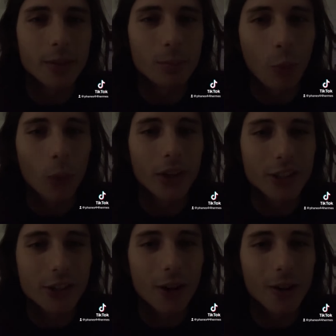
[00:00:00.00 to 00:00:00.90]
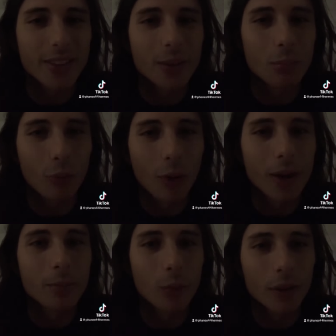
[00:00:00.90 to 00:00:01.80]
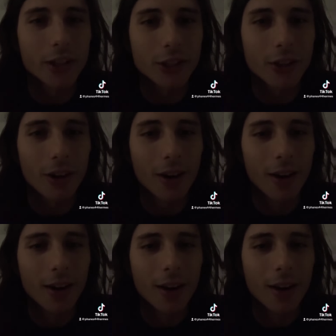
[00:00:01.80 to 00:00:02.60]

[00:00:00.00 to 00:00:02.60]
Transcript: morning star and the bright morning star.